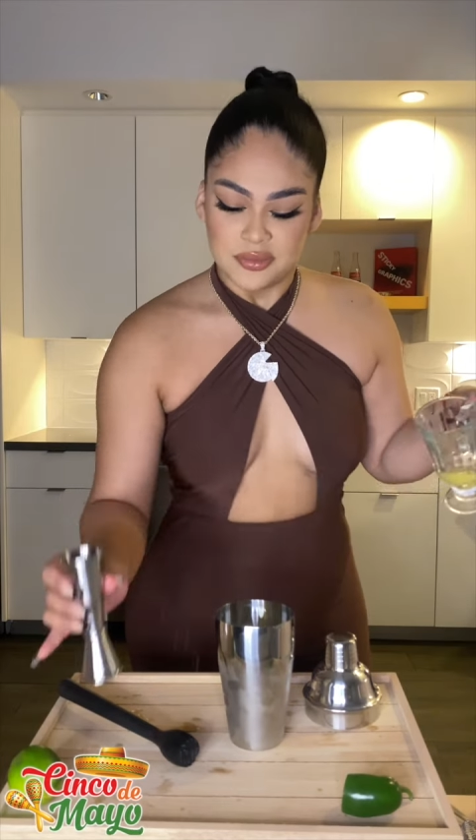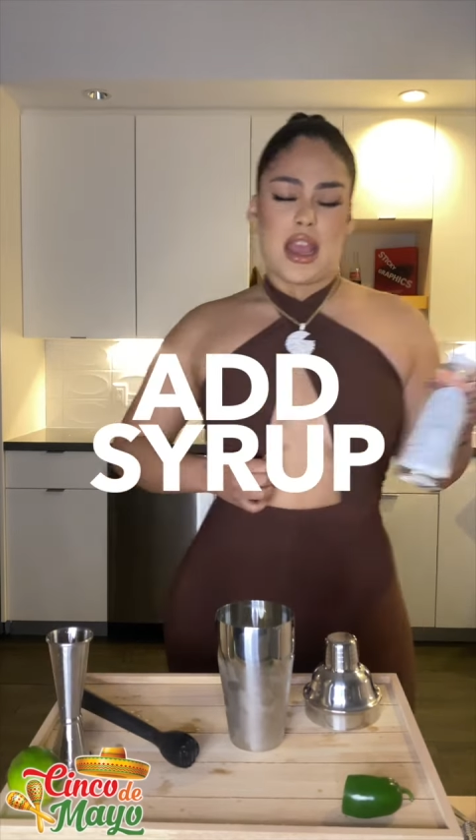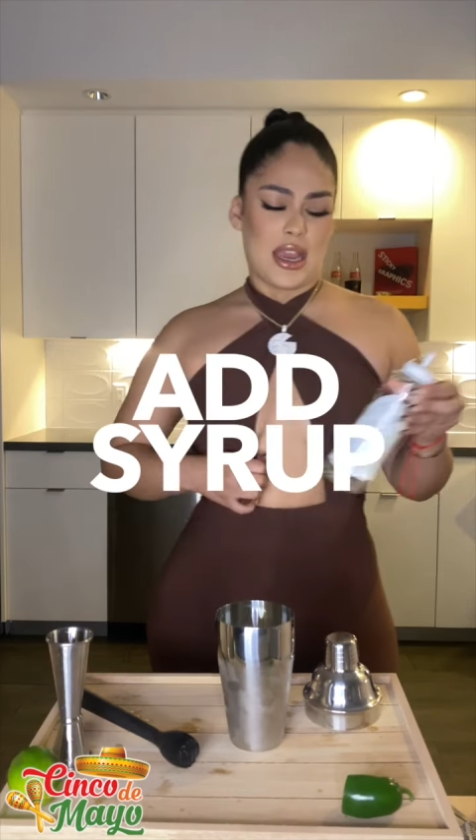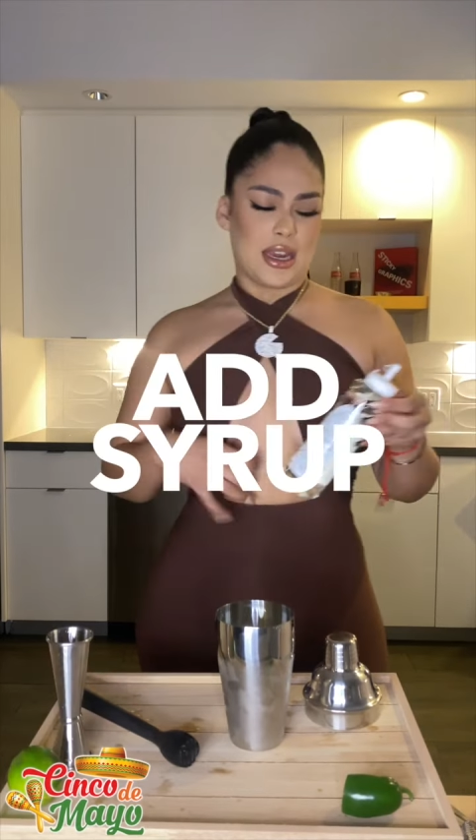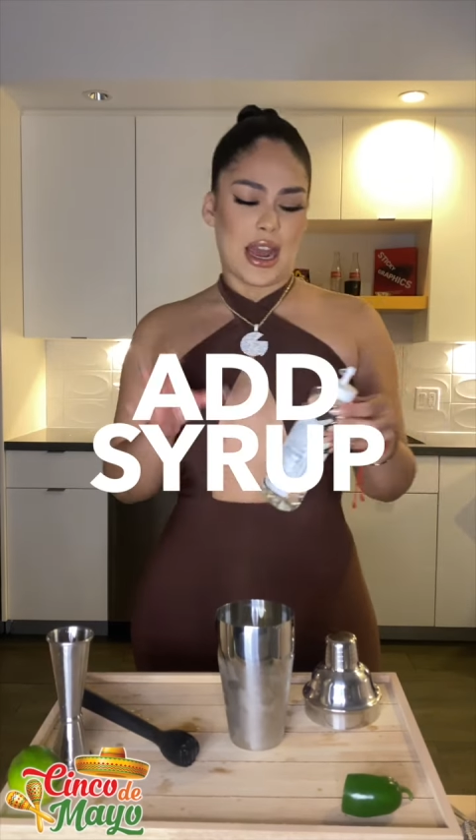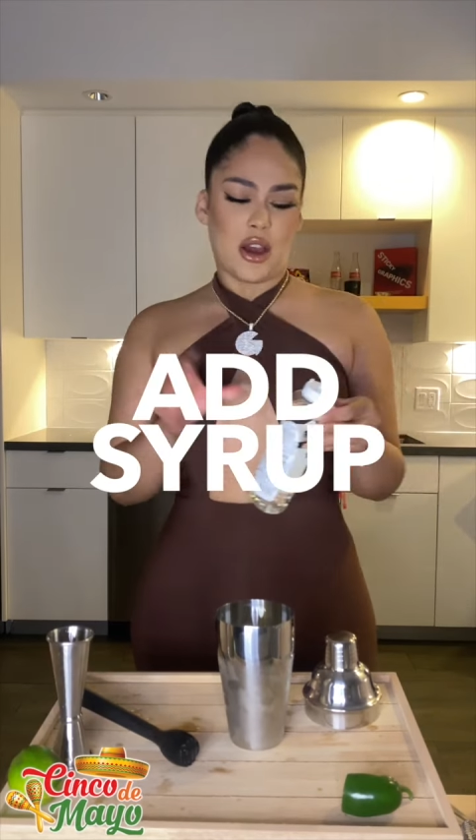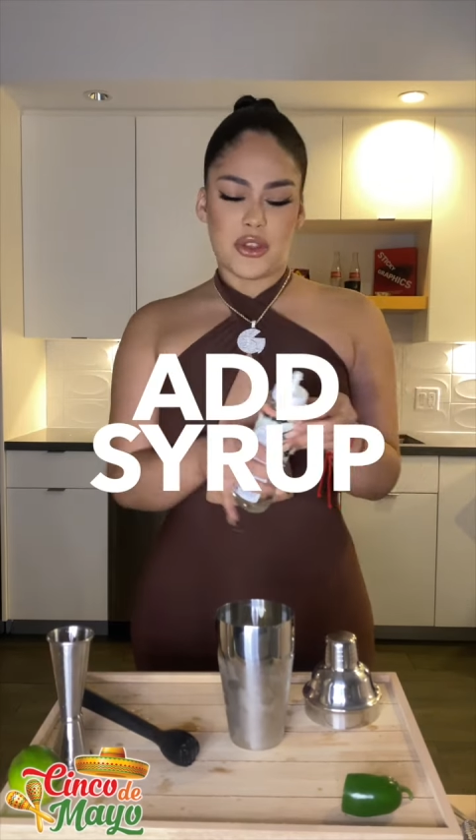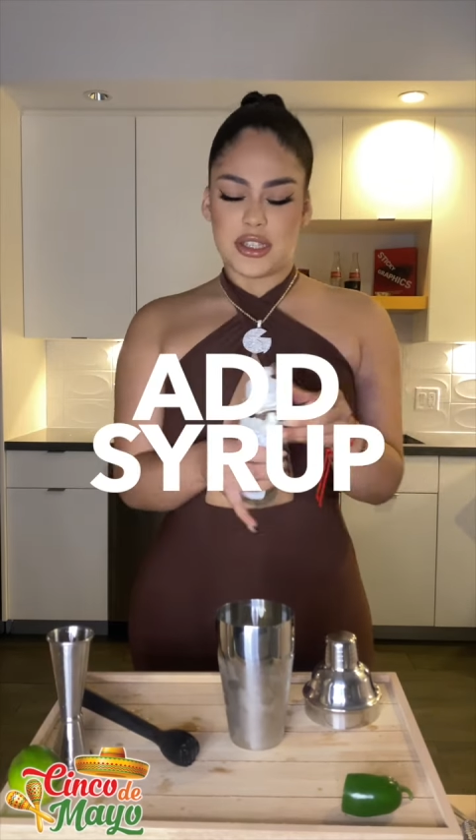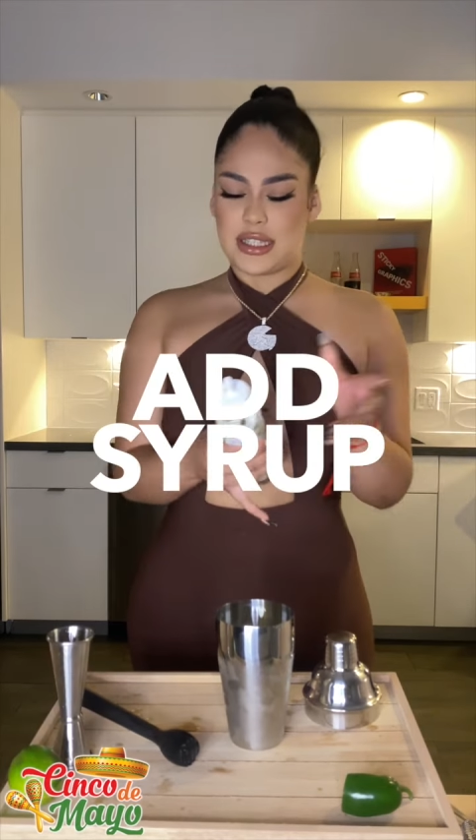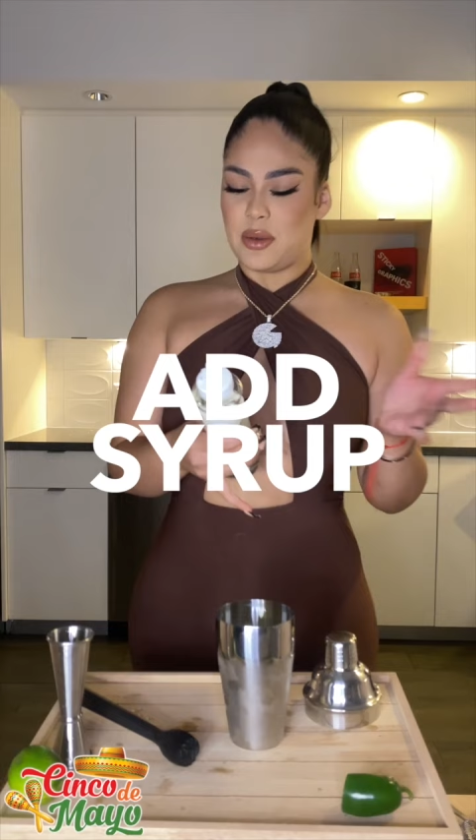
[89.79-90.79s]
And now
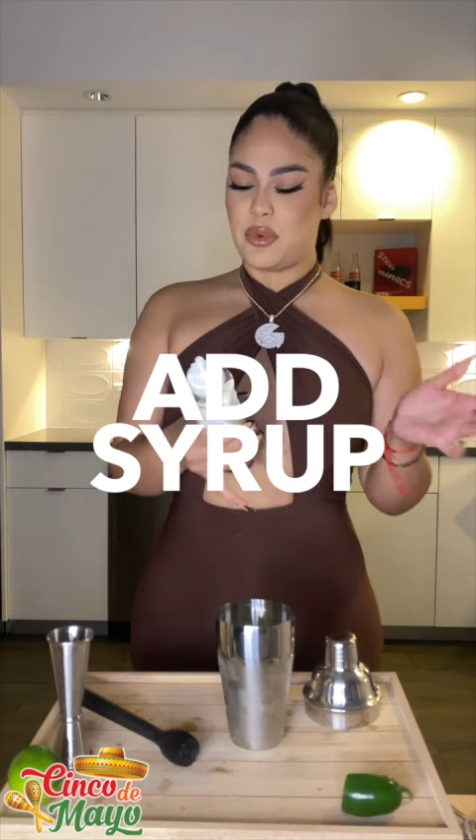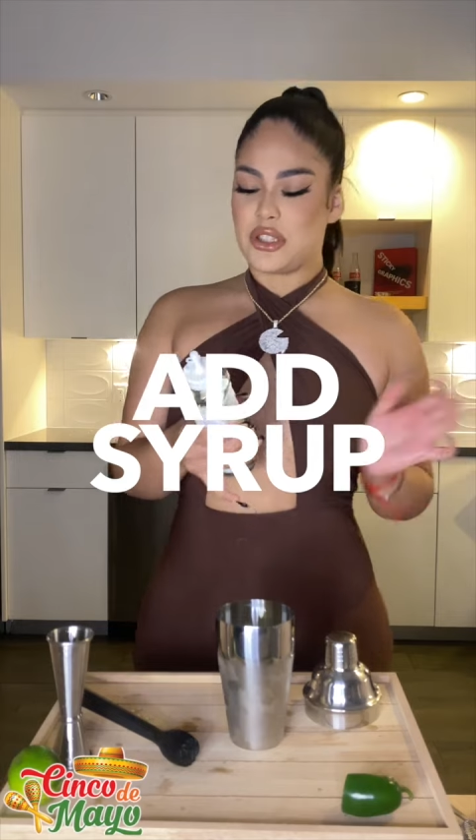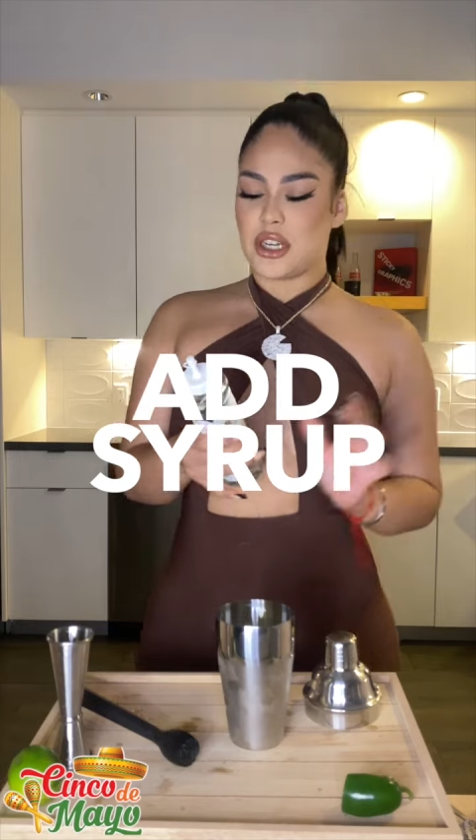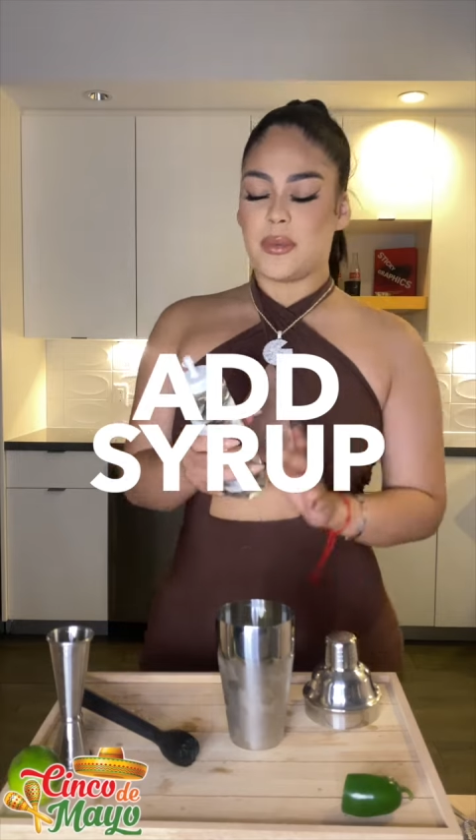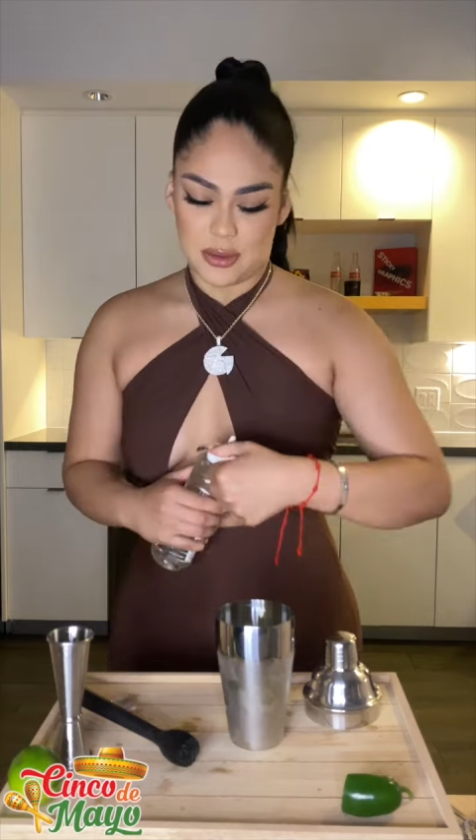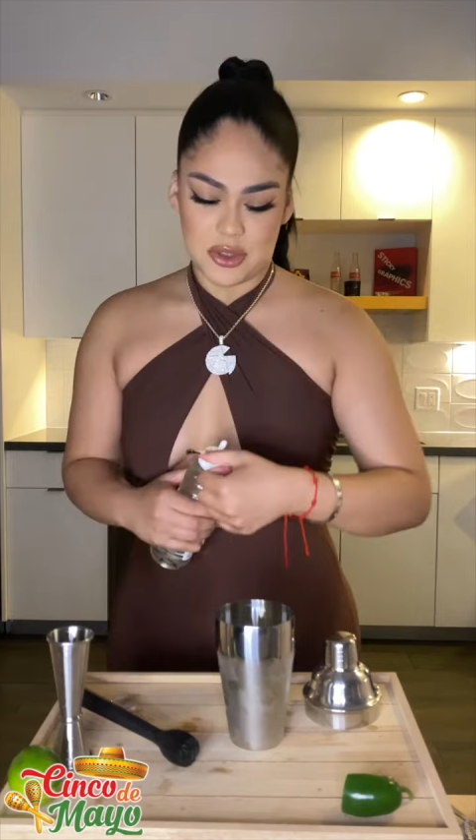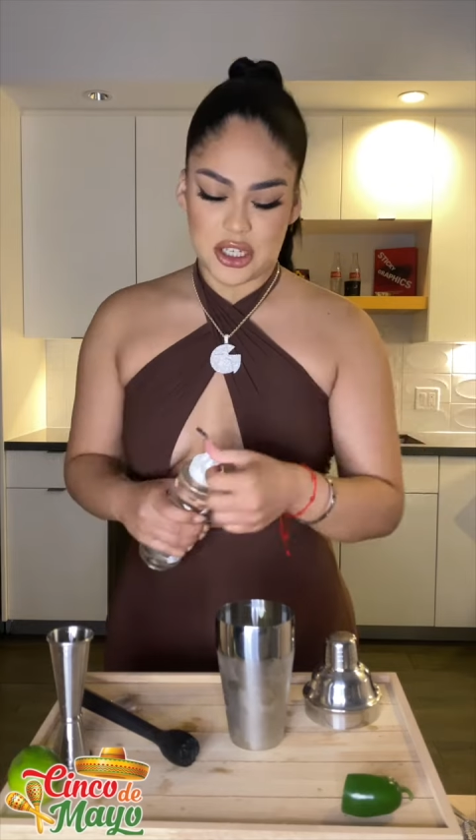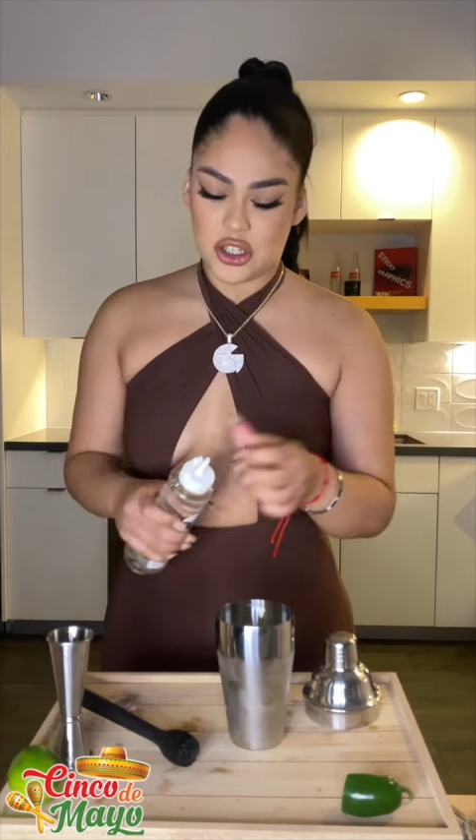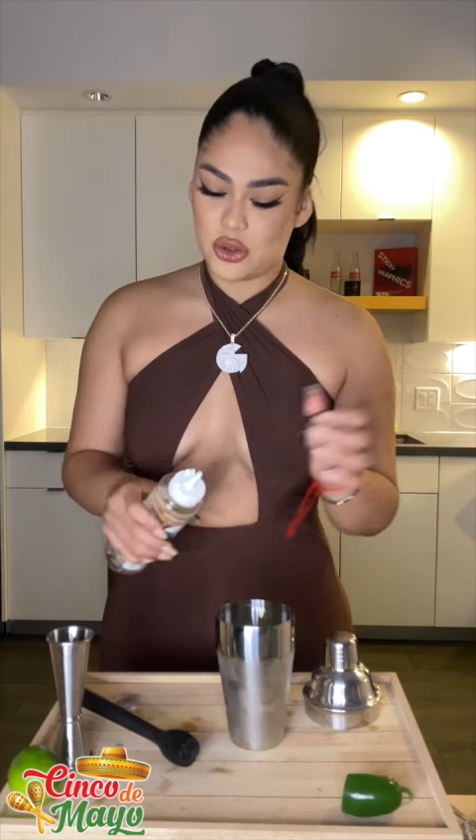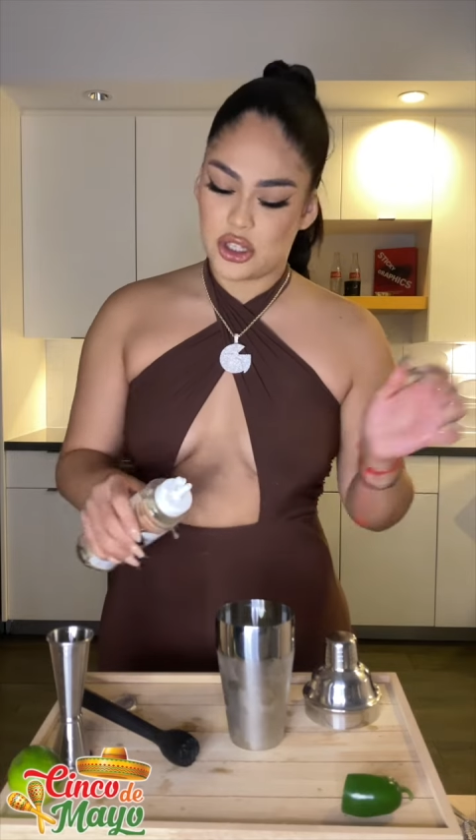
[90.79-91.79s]
this simple syrup, I'm just gonna
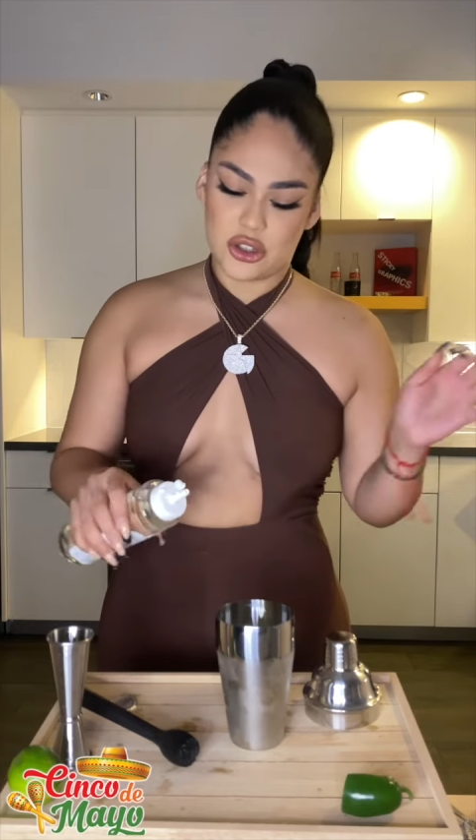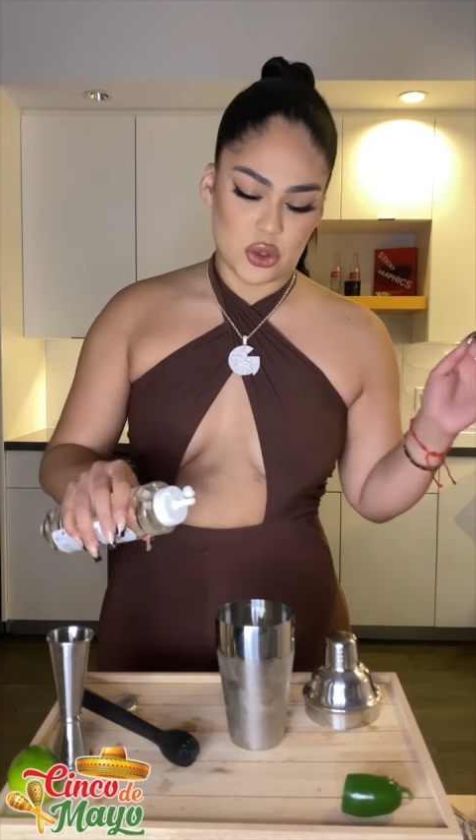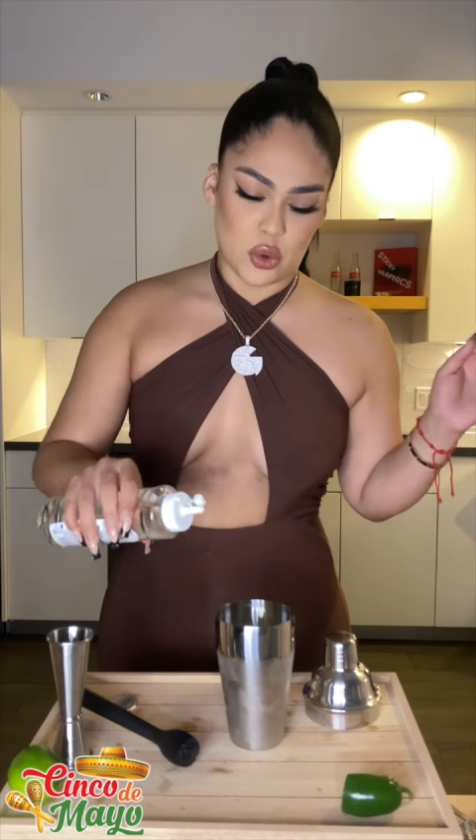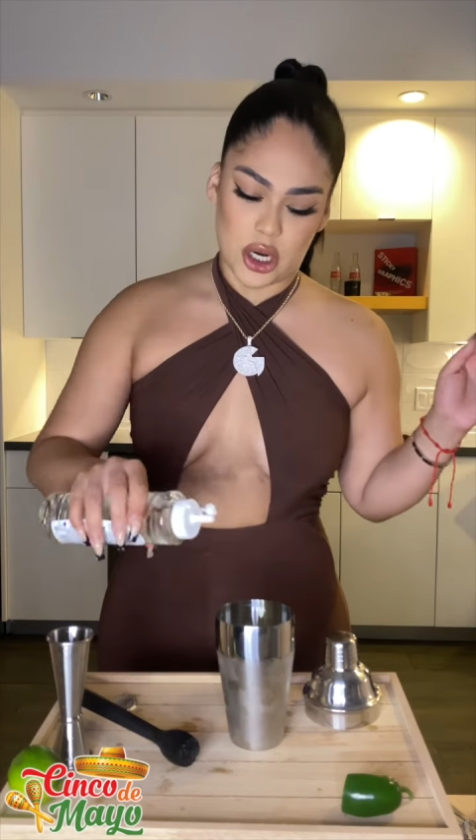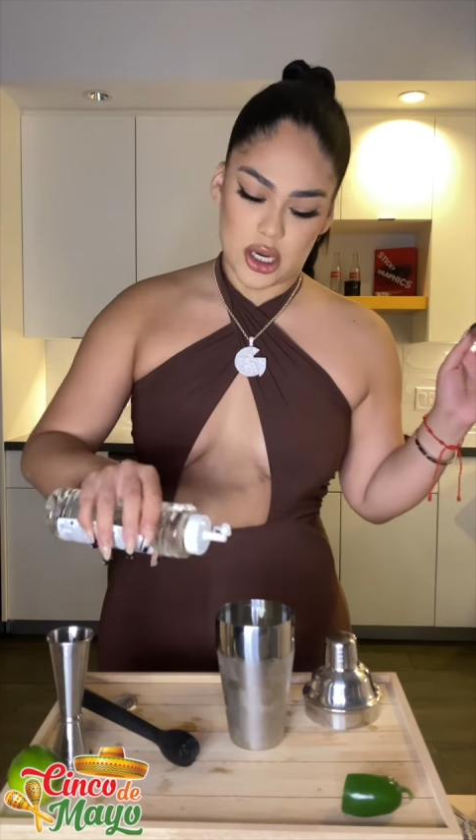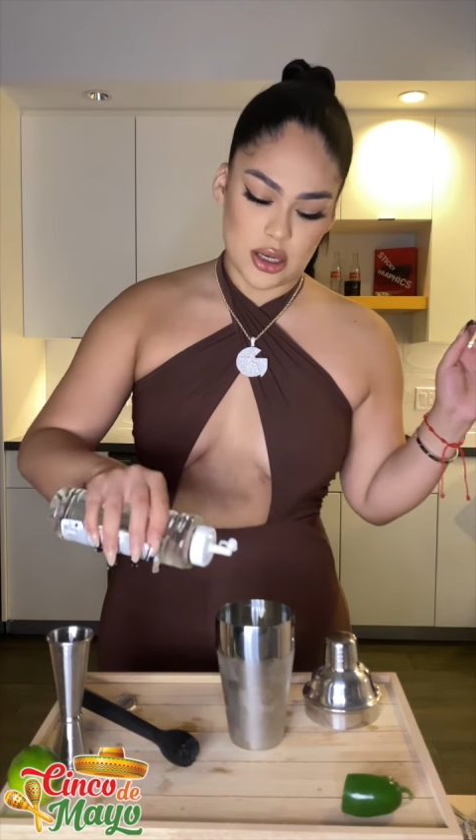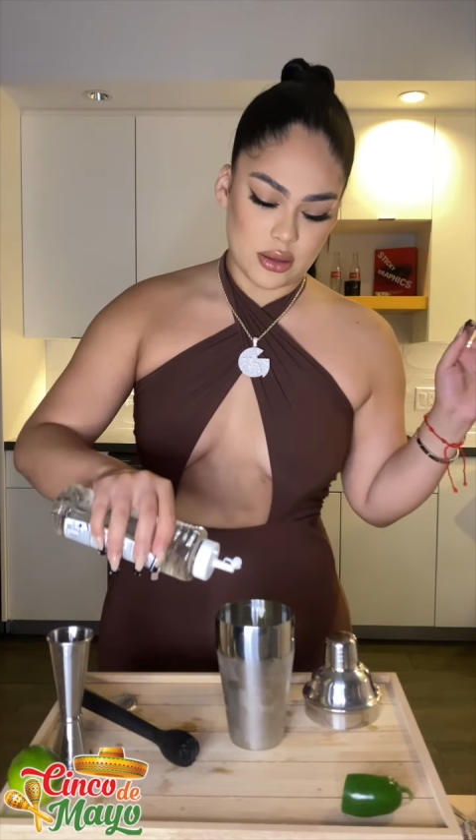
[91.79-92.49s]
do a little squirt.